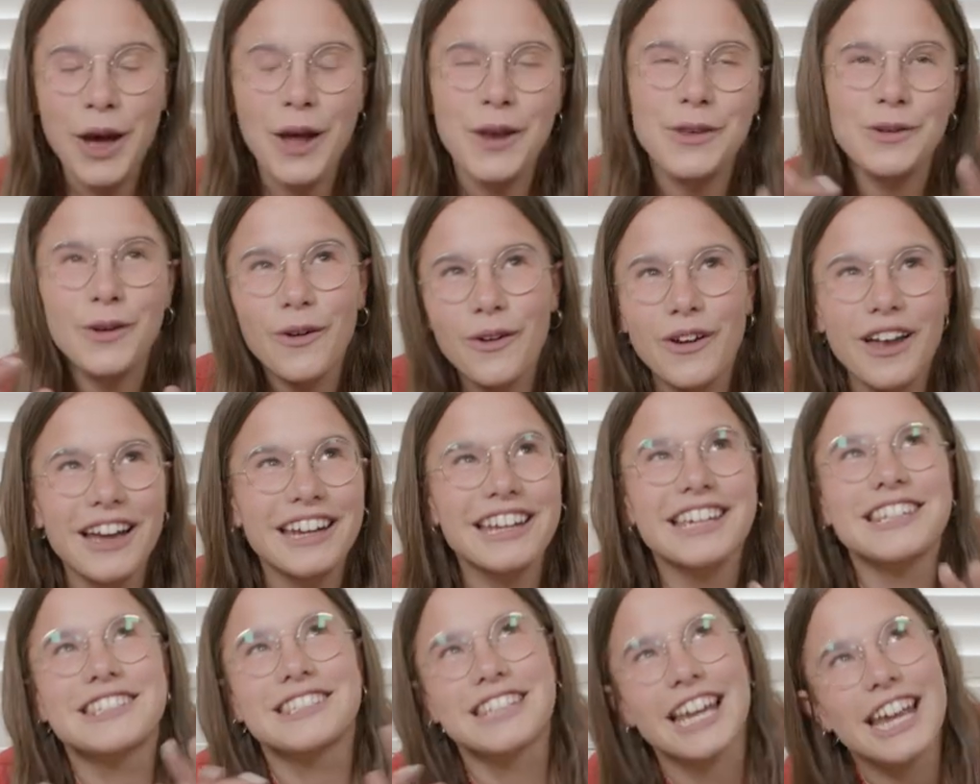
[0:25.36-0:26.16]
Not
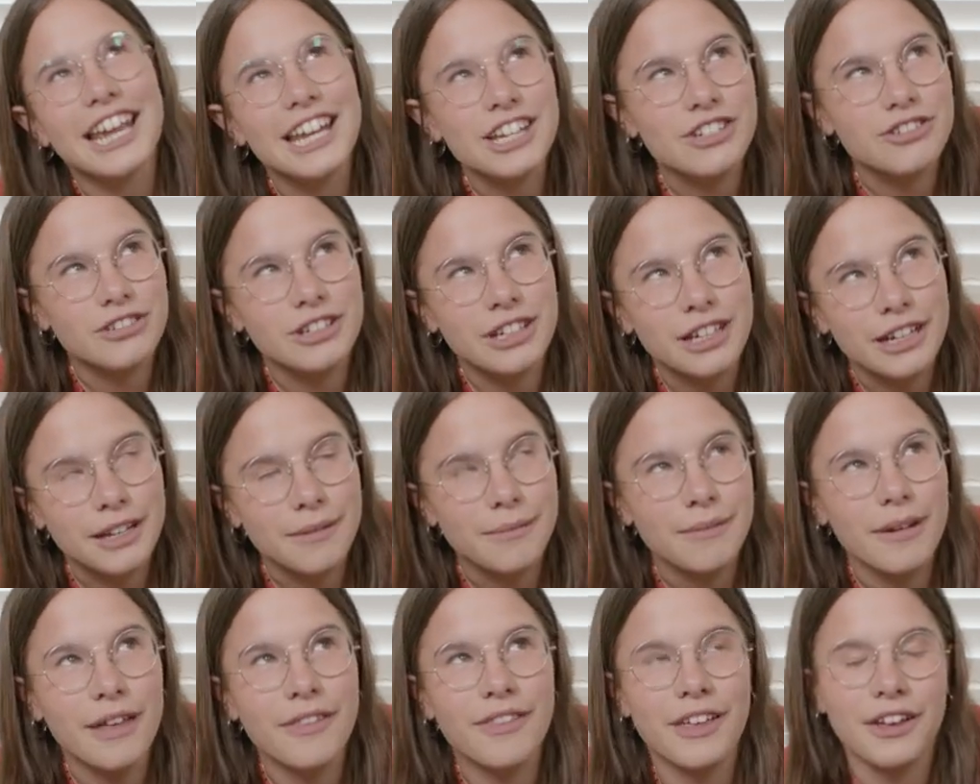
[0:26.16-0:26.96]
like a
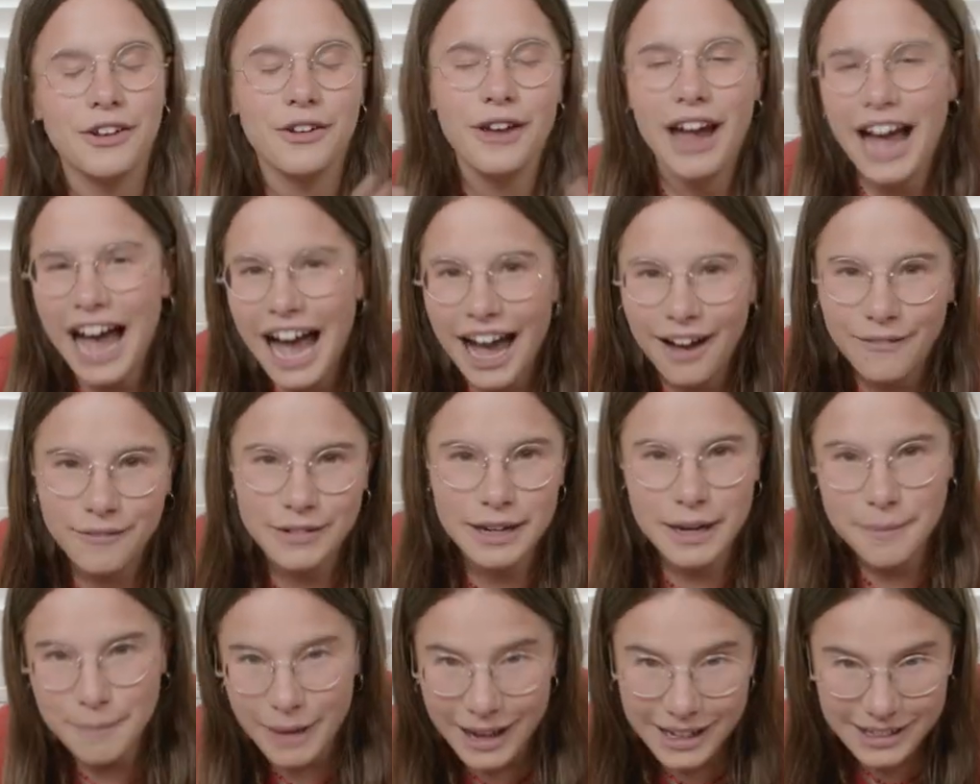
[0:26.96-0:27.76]
daydream that you have
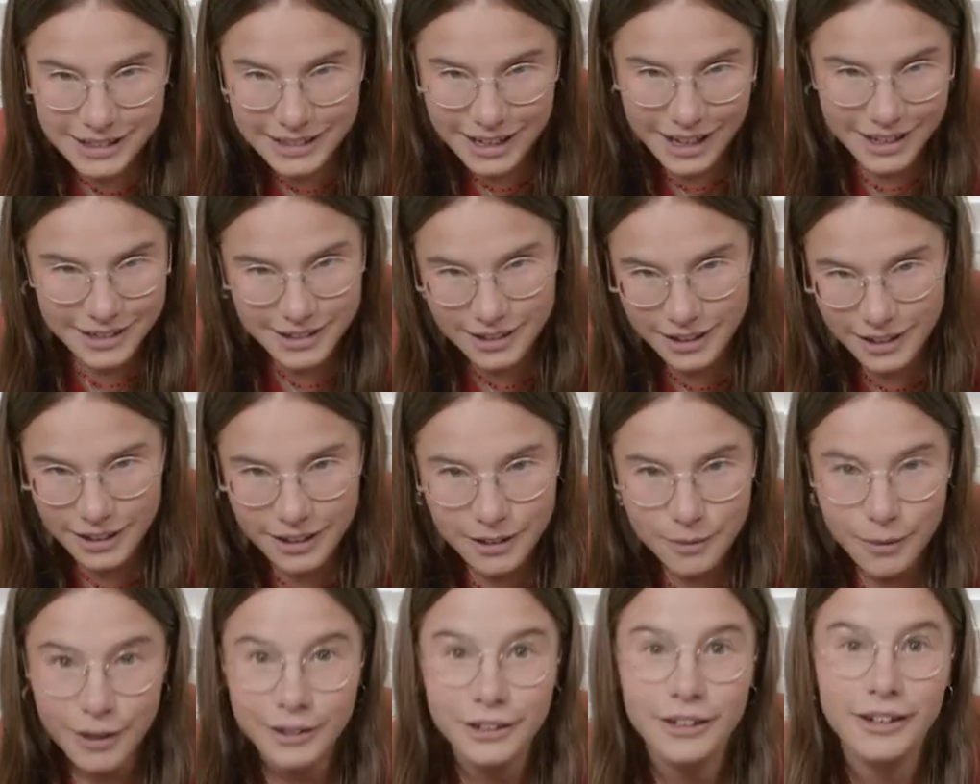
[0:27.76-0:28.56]
in a maths
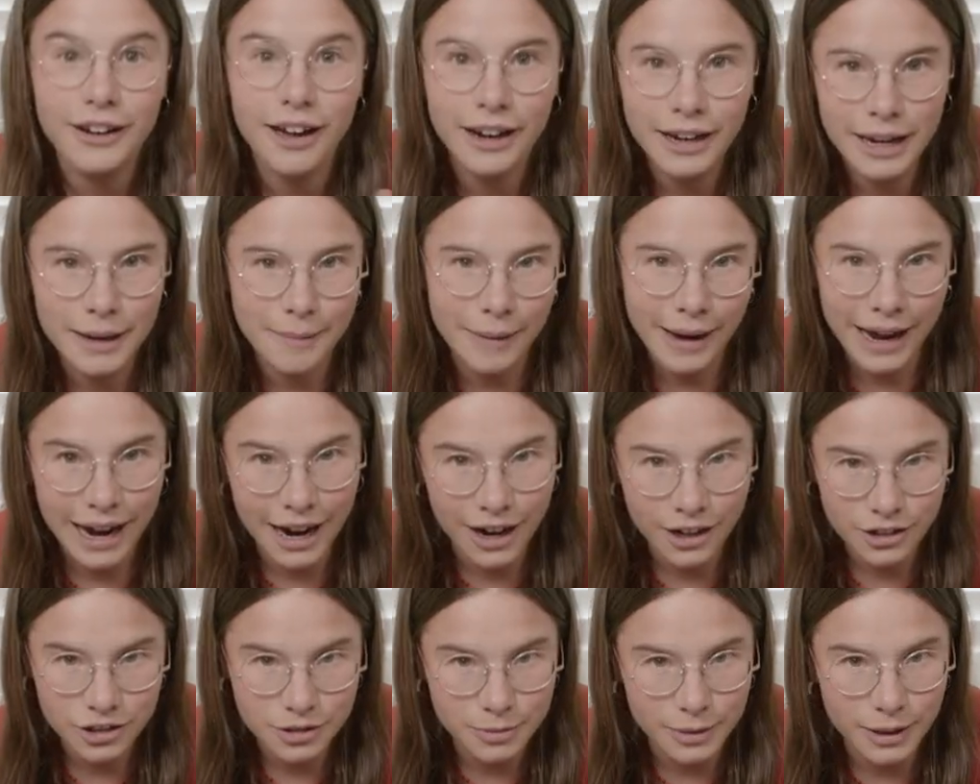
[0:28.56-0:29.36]
lesson when you're learning about
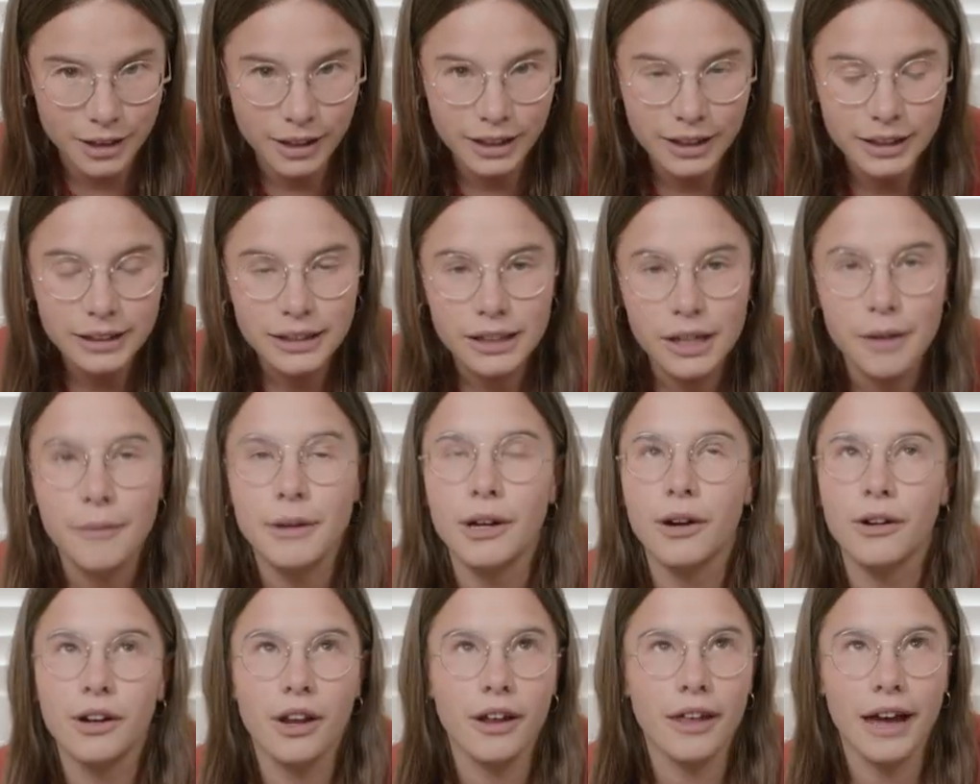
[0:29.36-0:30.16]
algebra, we
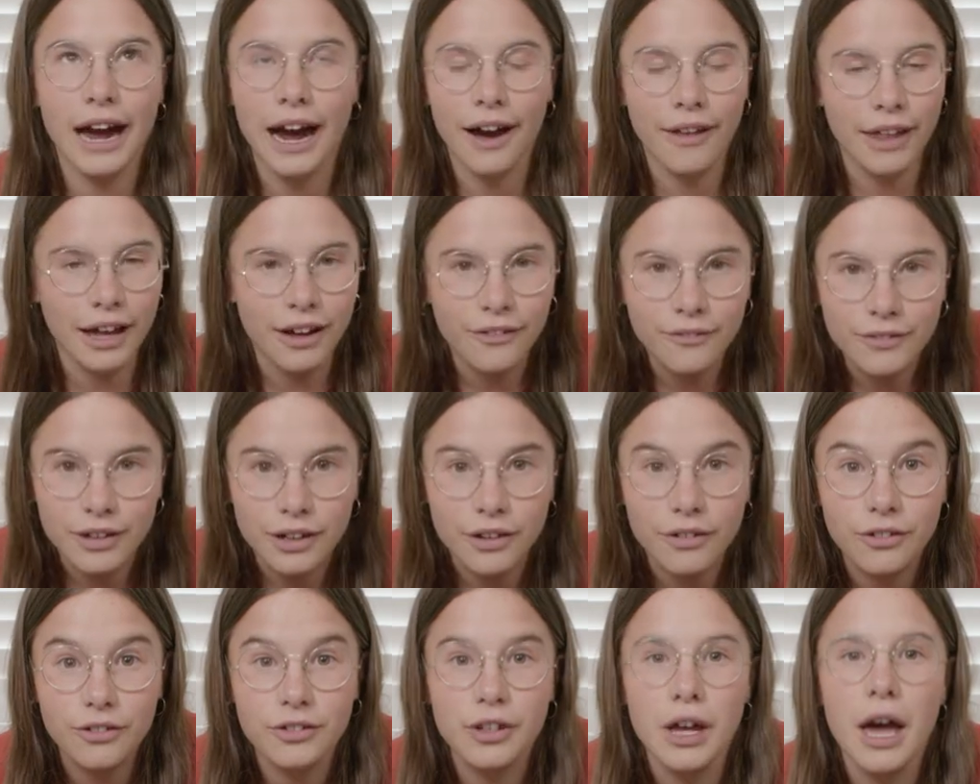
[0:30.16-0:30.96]
all know how that
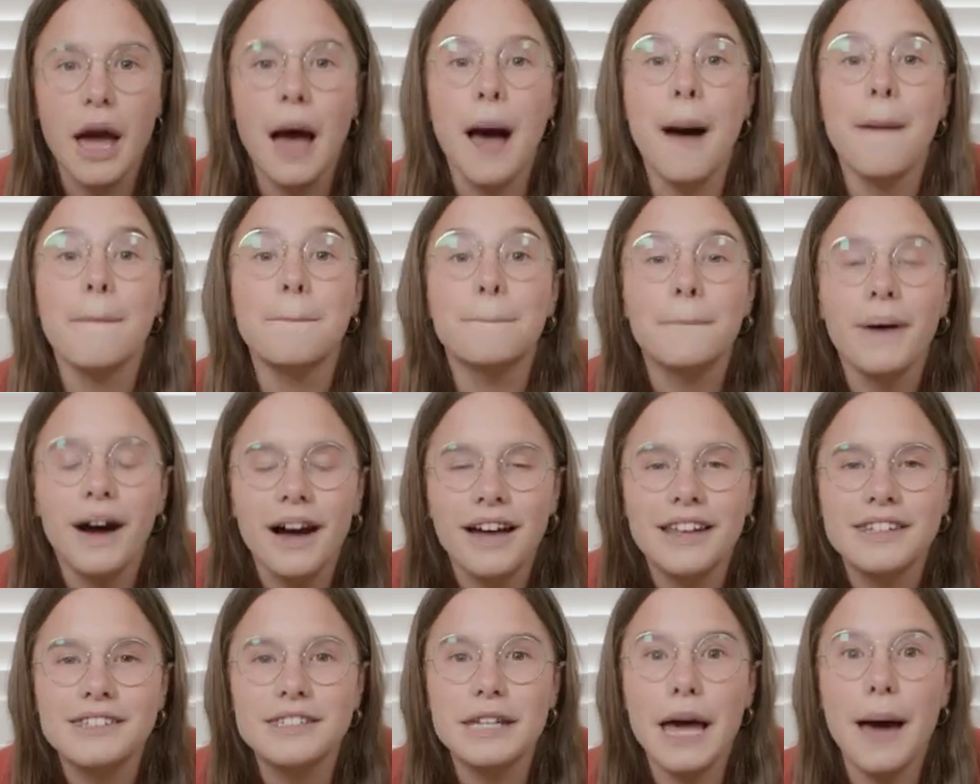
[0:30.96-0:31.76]
feels,
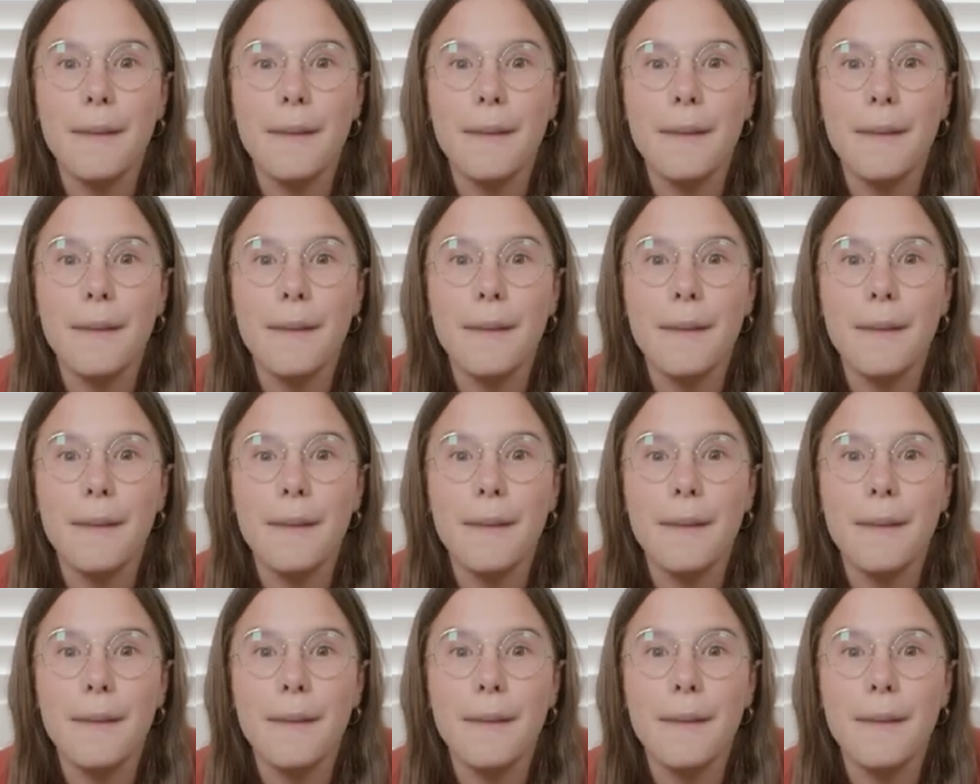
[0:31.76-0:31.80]
but